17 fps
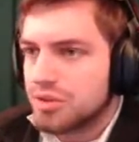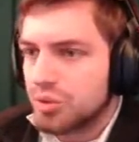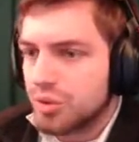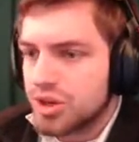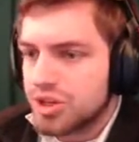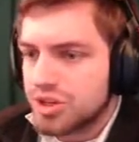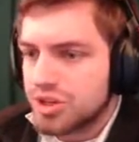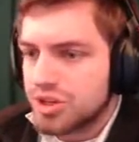
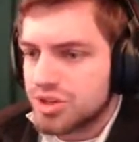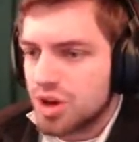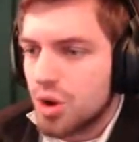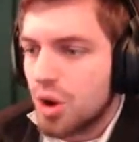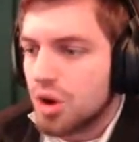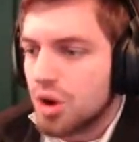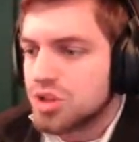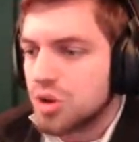Delicious.
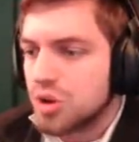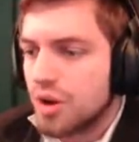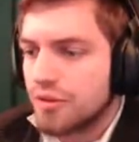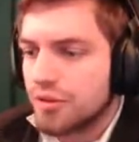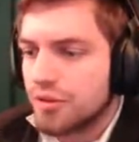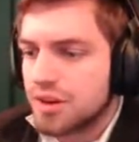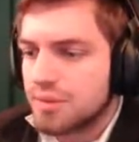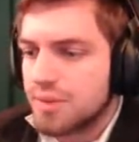Oh, also,
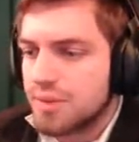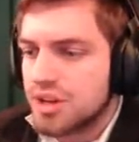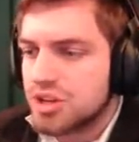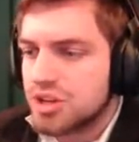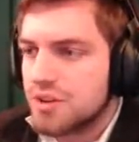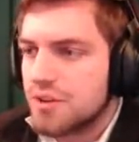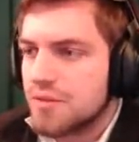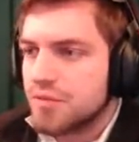I forgot to
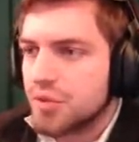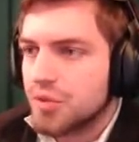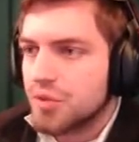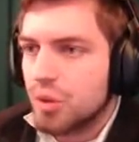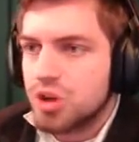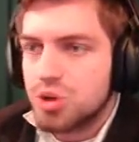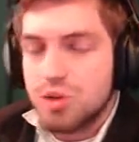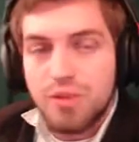mention,
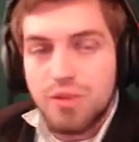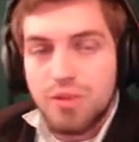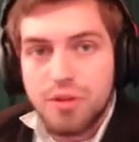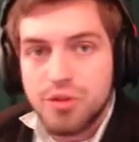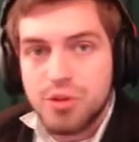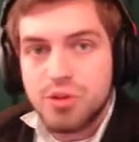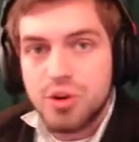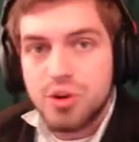once you
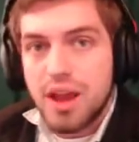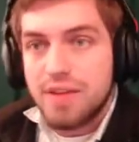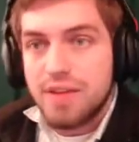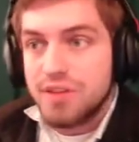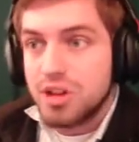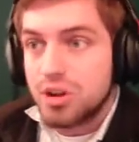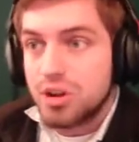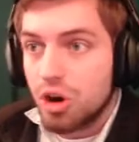evolve, you don't
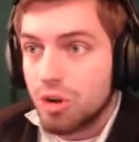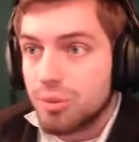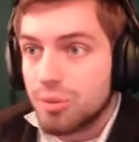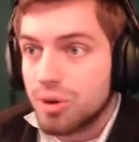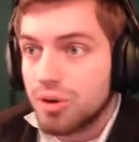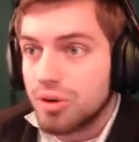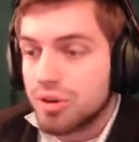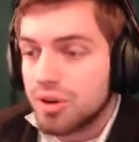have any
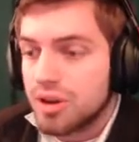armor.